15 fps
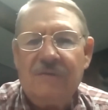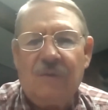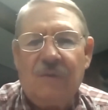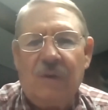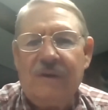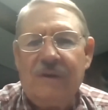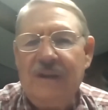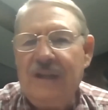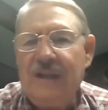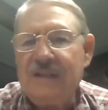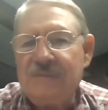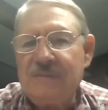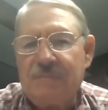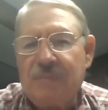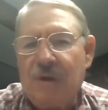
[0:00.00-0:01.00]
14
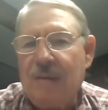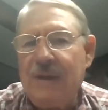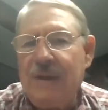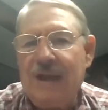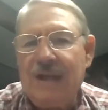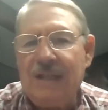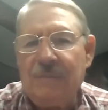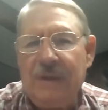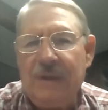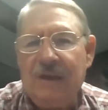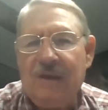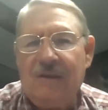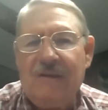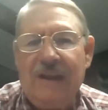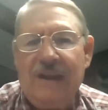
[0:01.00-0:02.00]
is probably not the be
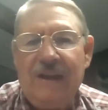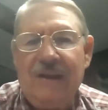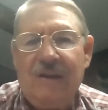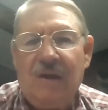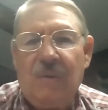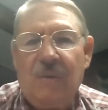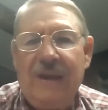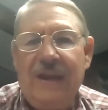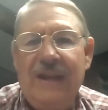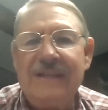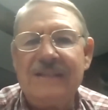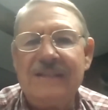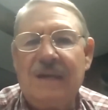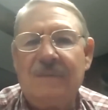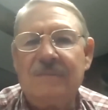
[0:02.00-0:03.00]
all and end all. We need
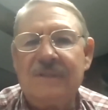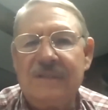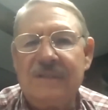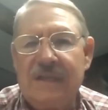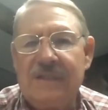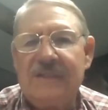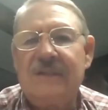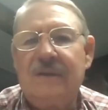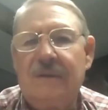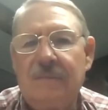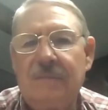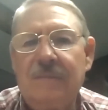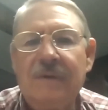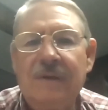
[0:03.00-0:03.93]
some system